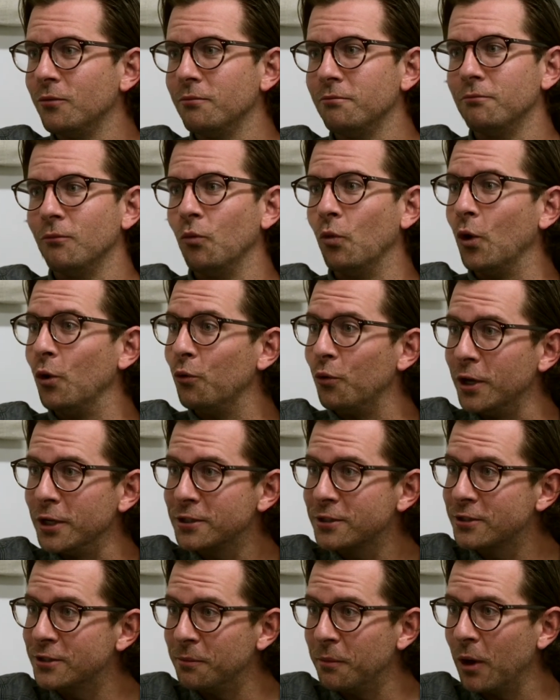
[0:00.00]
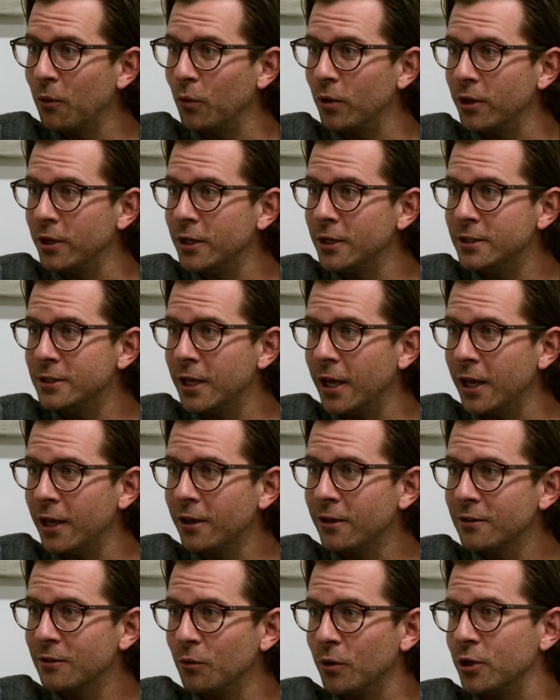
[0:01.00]
What risks am I willing to take?
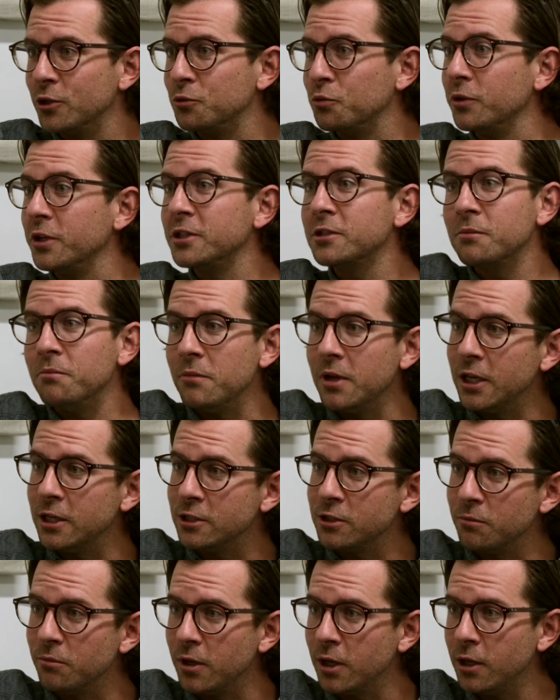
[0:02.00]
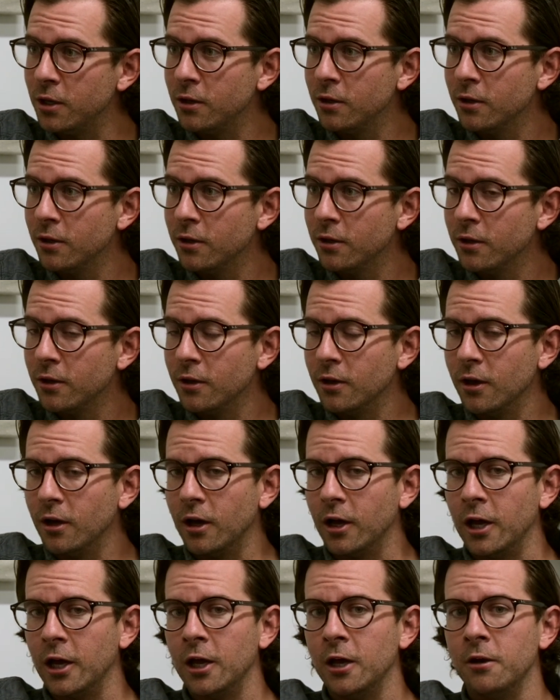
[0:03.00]
What does risk mean to me?
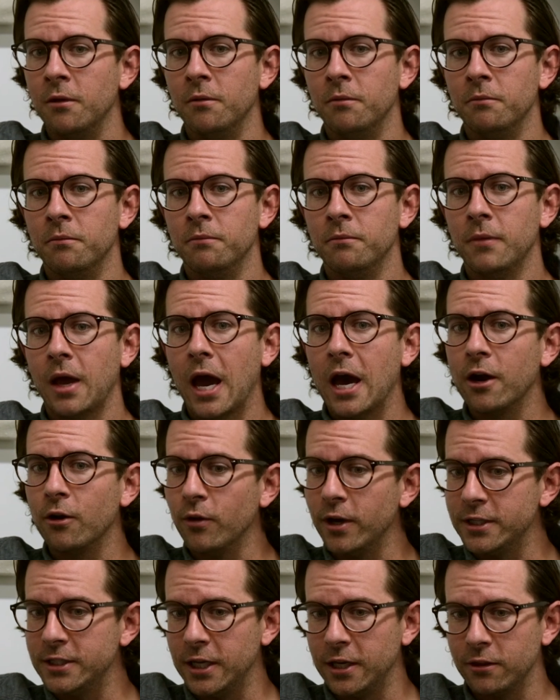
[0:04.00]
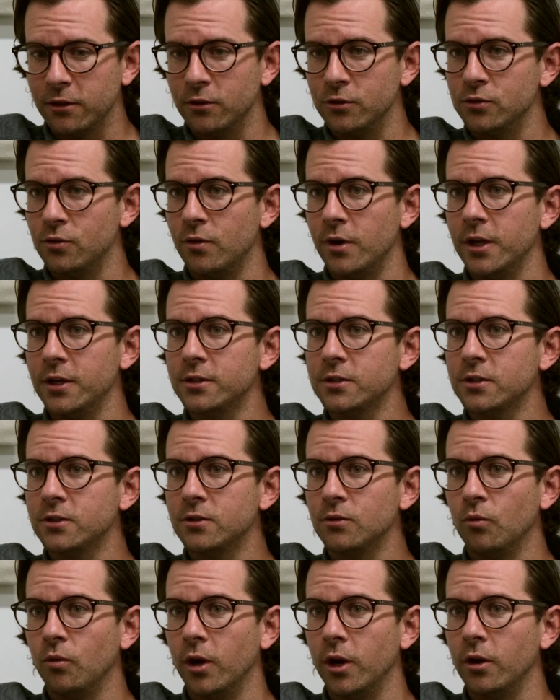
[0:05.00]
How do I take those risks?
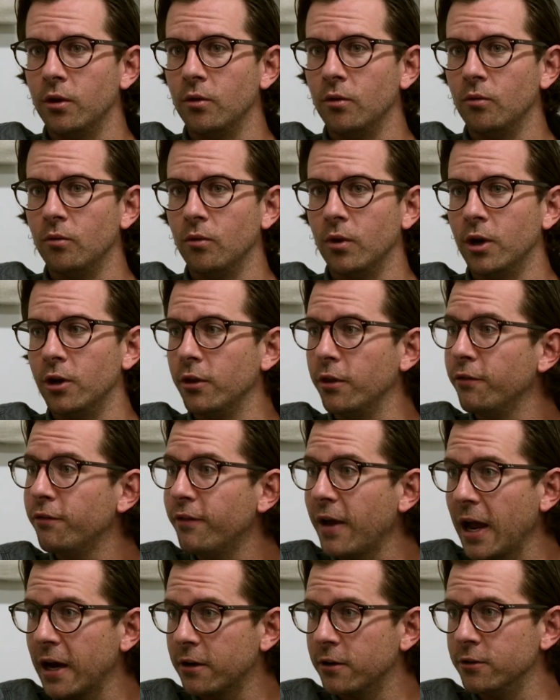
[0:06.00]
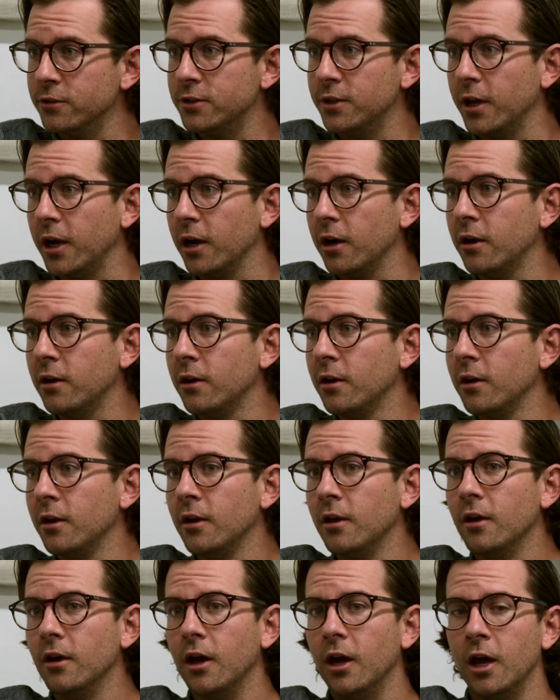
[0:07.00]
What are the factors there?
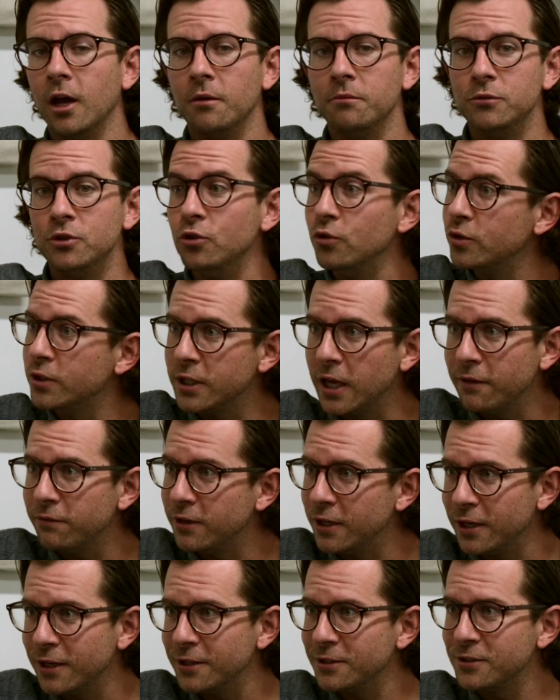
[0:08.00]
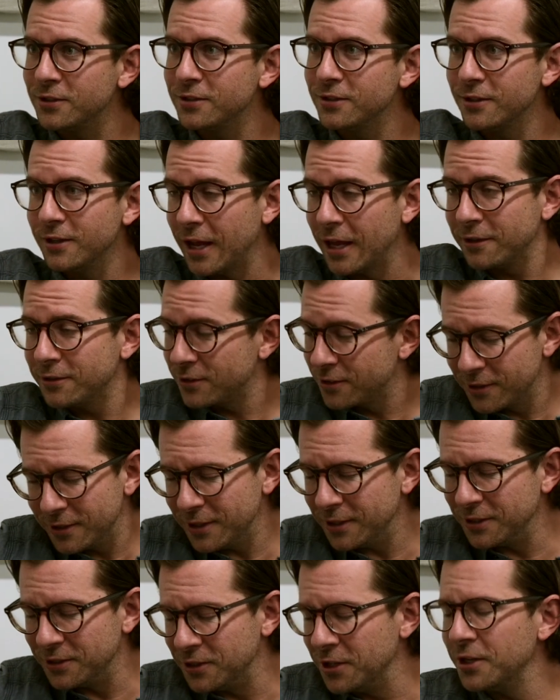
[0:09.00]
Do safety nets
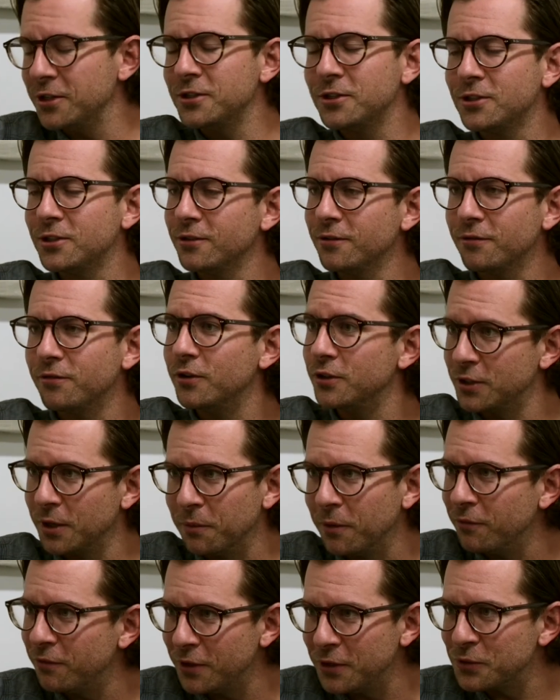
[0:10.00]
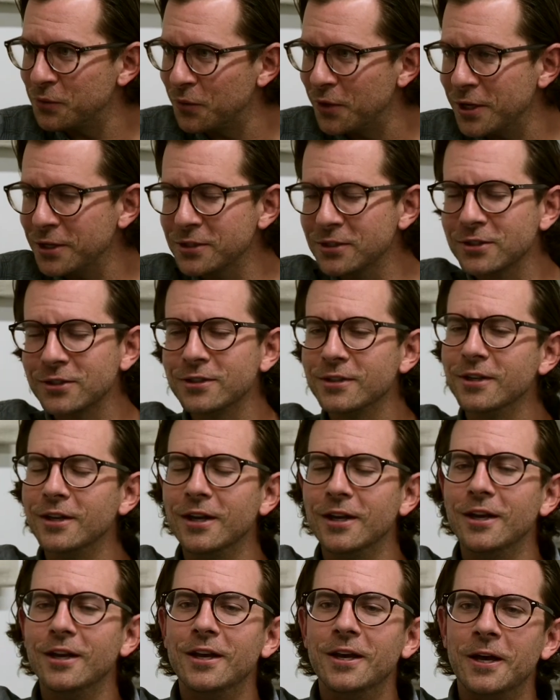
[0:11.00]
exist for some of these risks?
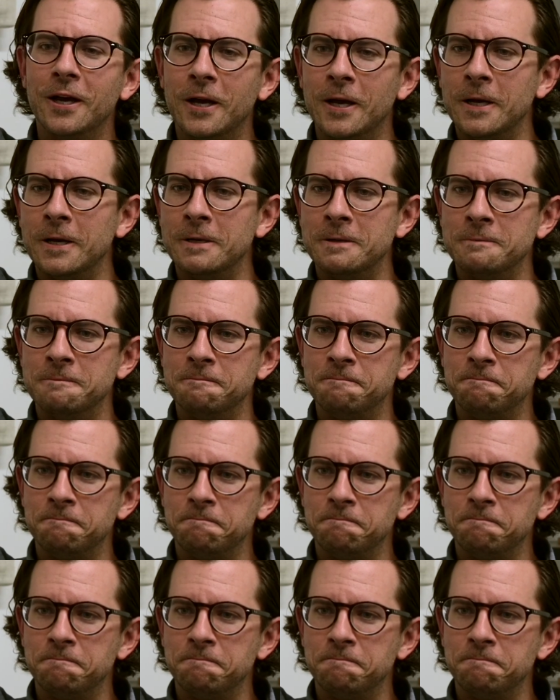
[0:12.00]
And